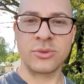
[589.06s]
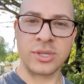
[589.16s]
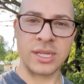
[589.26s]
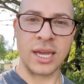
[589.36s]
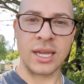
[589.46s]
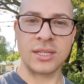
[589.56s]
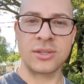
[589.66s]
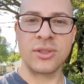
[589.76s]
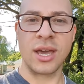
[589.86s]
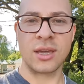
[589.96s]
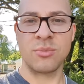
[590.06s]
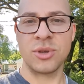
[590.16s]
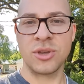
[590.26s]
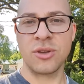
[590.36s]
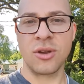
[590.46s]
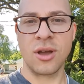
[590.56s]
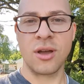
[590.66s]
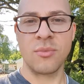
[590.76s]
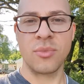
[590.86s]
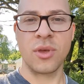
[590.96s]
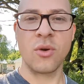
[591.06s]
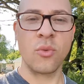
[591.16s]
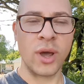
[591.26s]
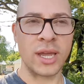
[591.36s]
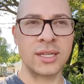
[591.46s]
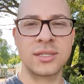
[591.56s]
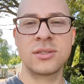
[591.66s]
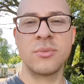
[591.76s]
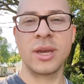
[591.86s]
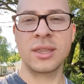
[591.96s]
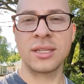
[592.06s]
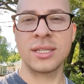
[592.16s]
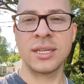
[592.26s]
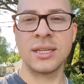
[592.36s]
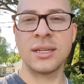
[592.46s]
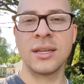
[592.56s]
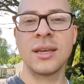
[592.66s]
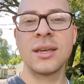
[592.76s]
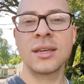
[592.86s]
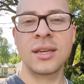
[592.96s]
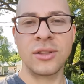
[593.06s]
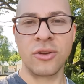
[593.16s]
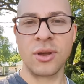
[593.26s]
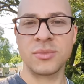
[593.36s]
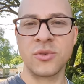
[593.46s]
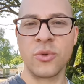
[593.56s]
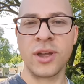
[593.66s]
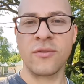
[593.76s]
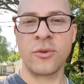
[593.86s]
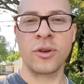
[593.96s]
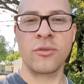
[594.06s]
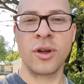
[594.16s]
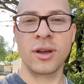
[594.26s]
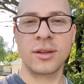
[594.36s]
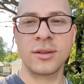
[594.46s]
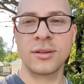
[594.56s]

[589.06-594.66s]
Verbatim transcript: with sand so that can be your um, weight to make the 10 kilograms of weight for your ruck.